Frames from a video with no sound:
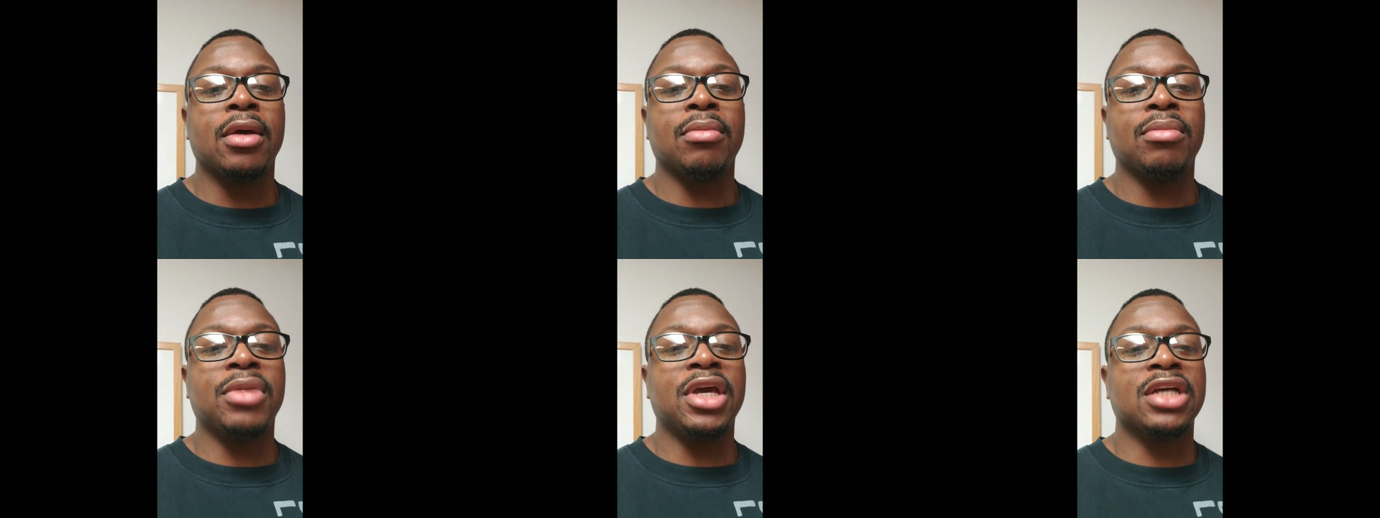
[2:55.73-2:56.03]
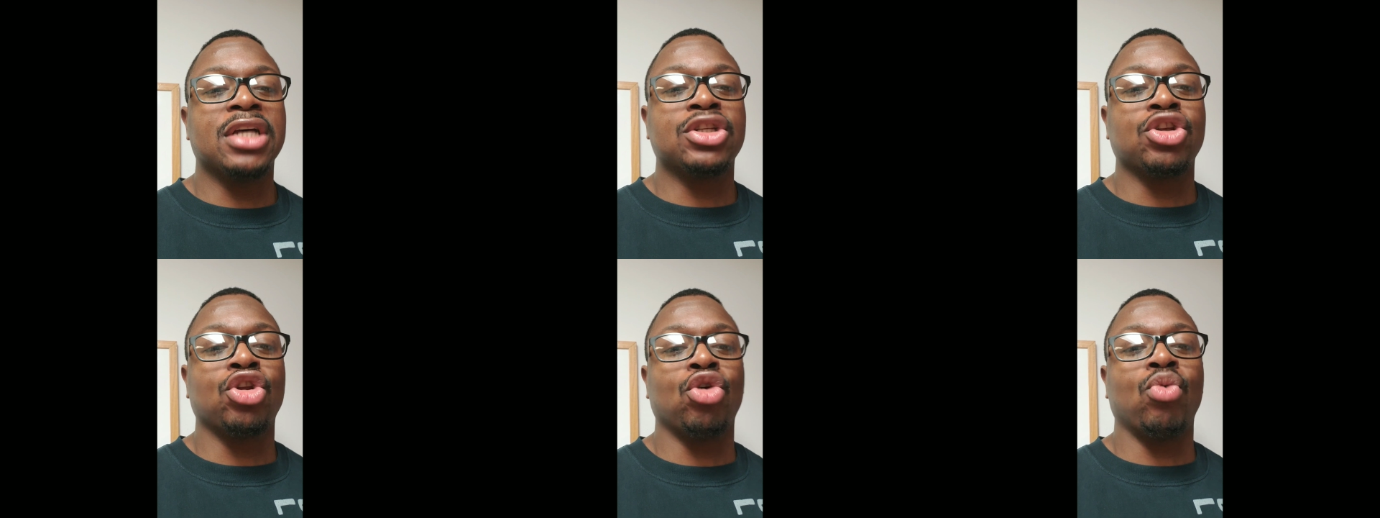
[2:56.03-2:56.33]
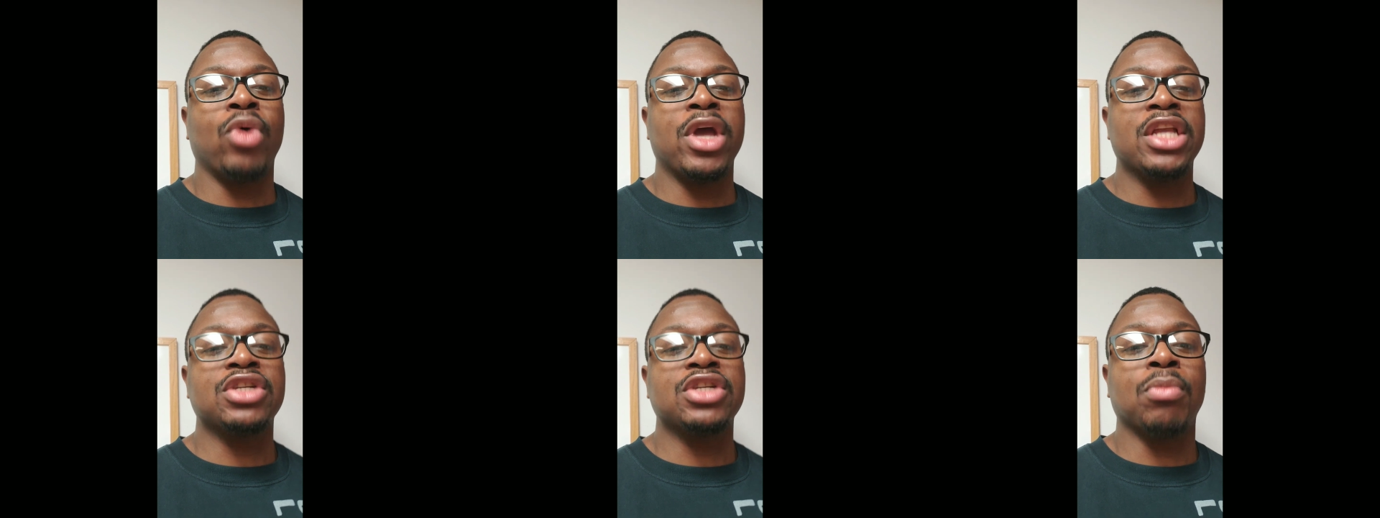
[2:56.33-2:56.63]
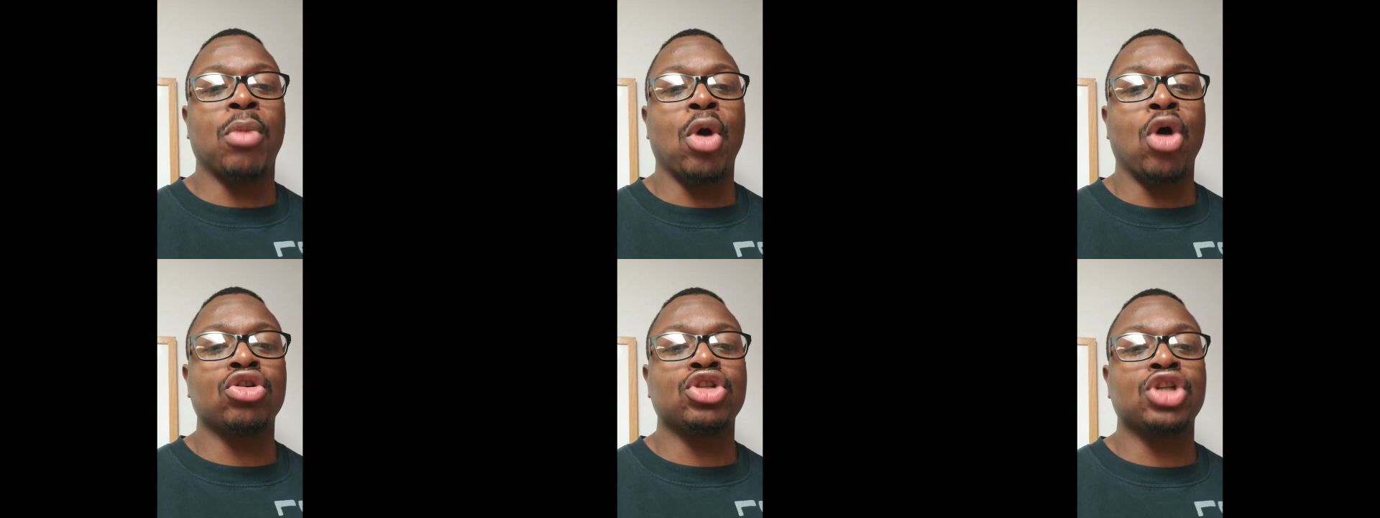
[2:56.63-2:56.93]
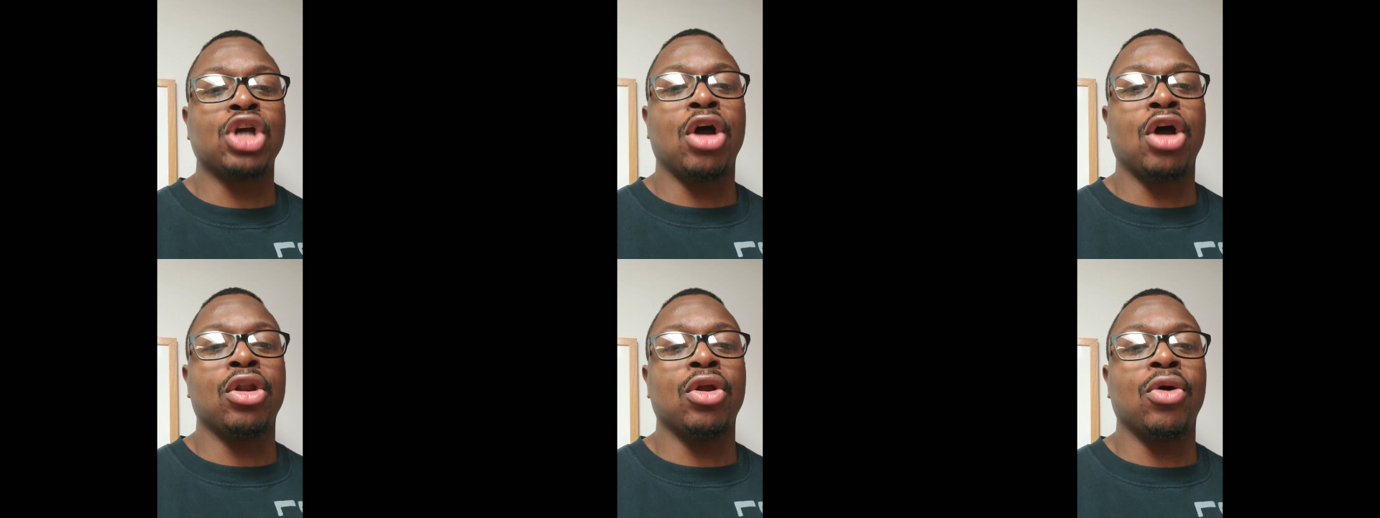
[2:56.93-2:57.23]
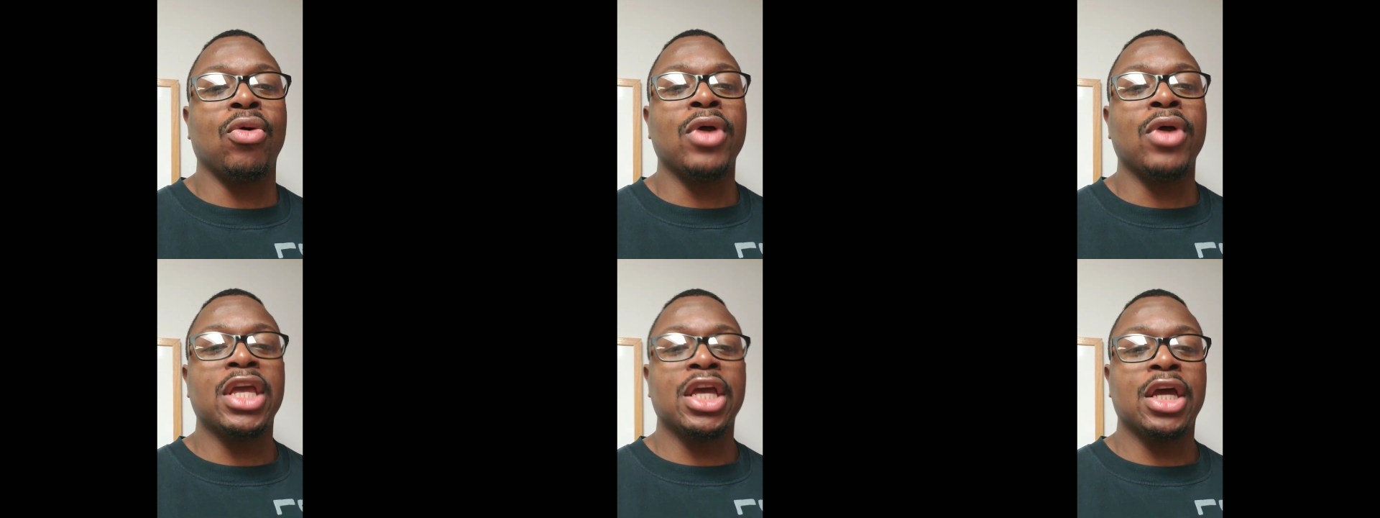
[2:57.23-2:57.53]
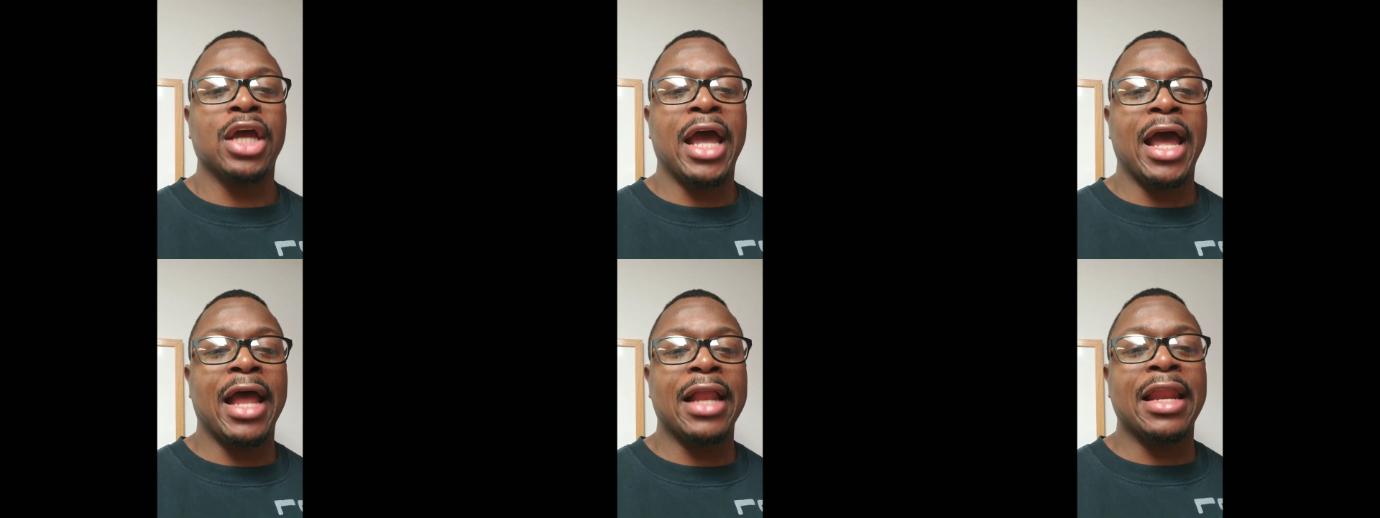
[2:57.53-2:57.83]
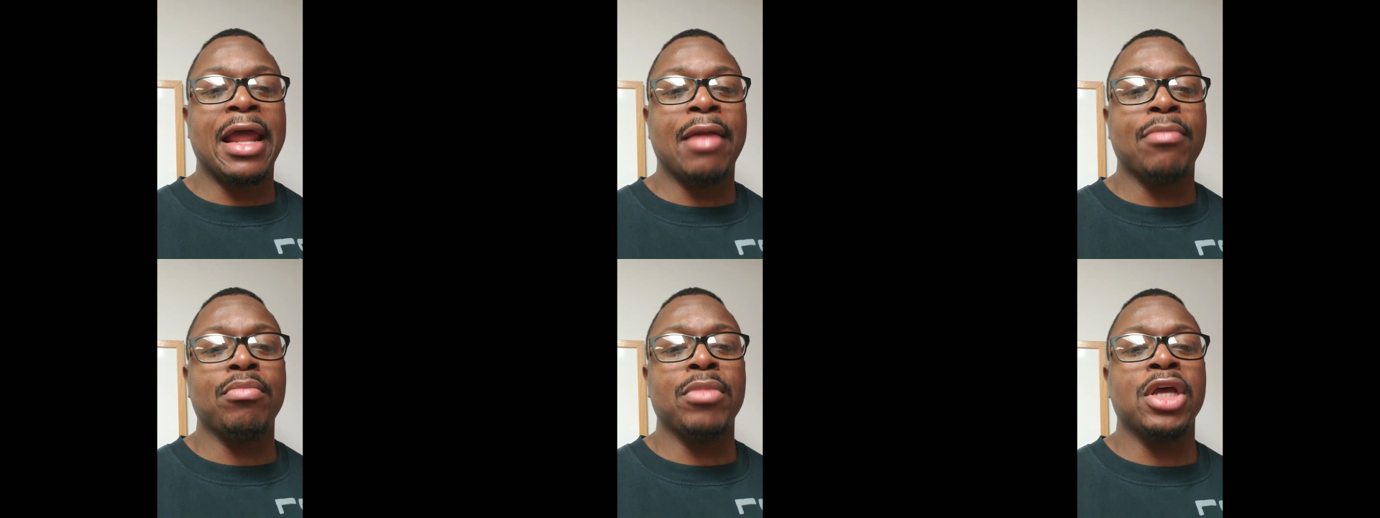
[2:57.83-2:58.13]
Because of the way Jermall Charlo had that